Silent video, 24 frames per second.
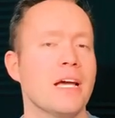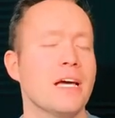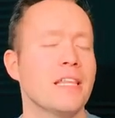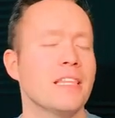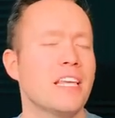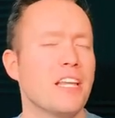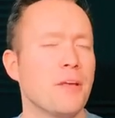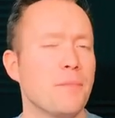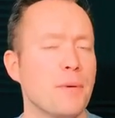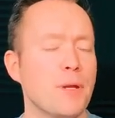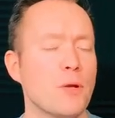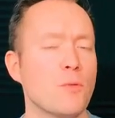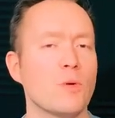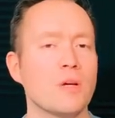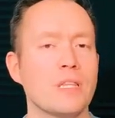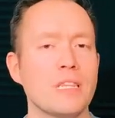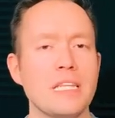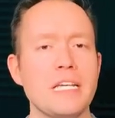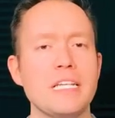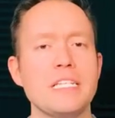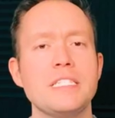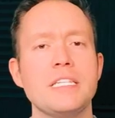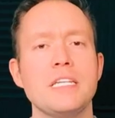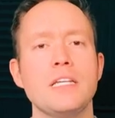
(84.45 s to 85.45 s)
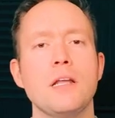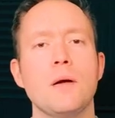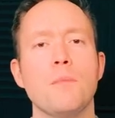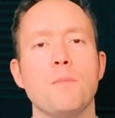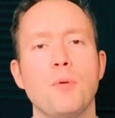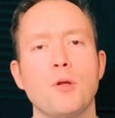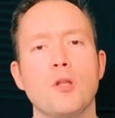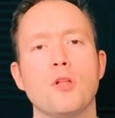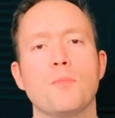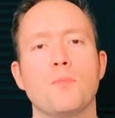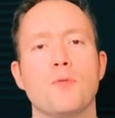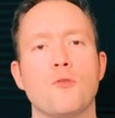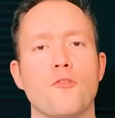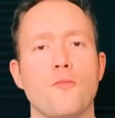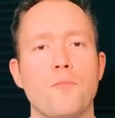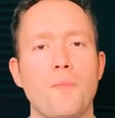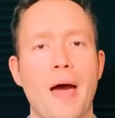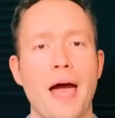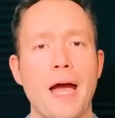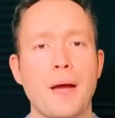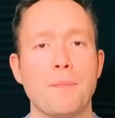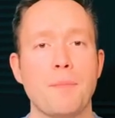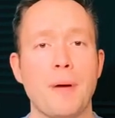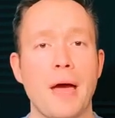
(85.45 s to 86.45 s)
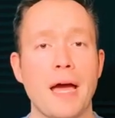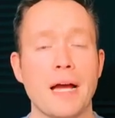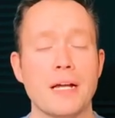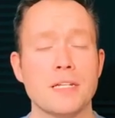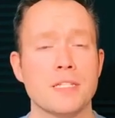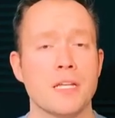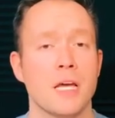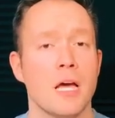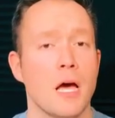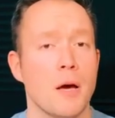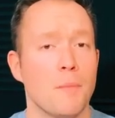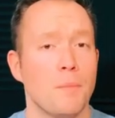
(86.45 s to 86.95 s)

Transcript: that have been releasing bulletproof backpacks,